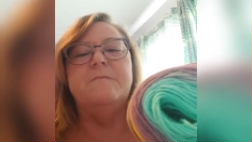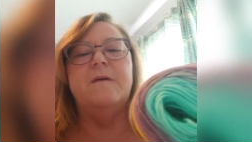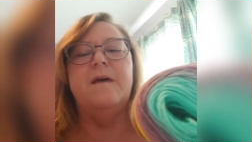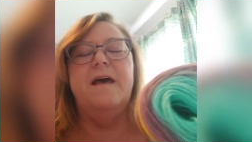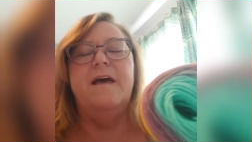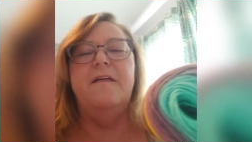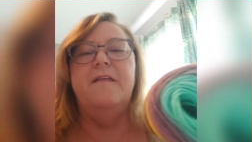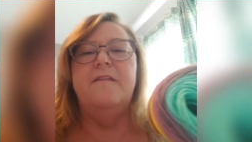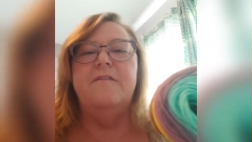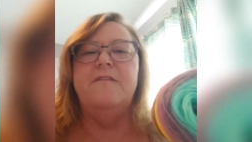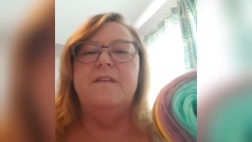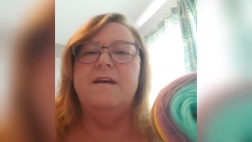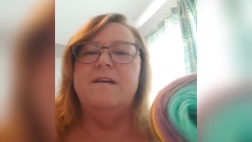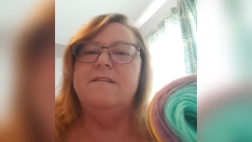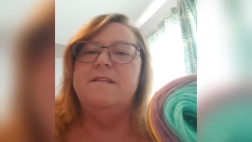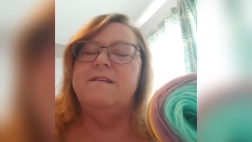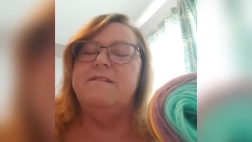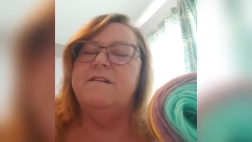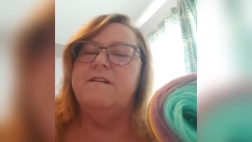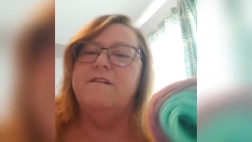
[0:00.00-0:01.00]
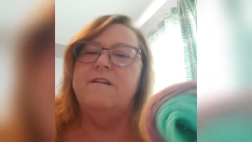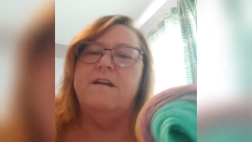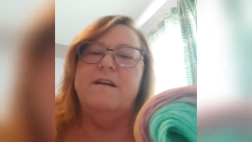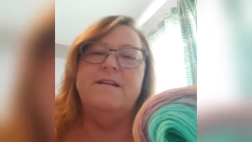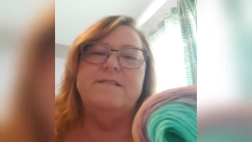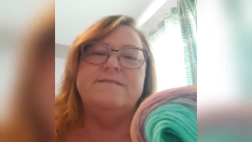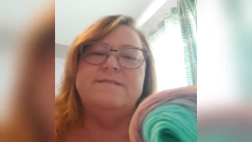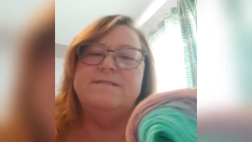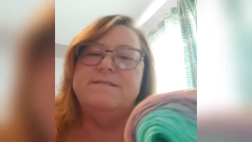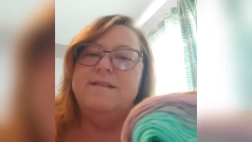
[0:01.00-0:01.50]
And they're,
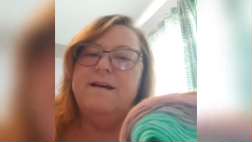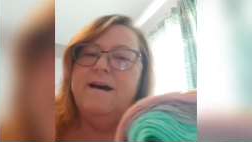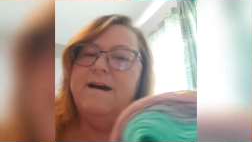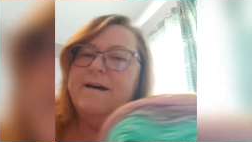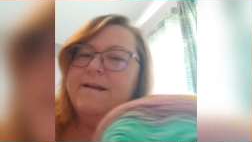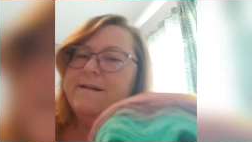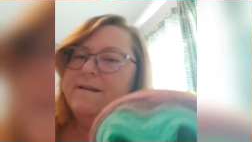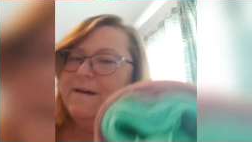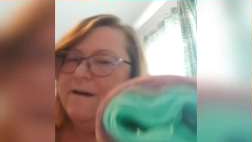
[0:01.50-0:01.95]
it's not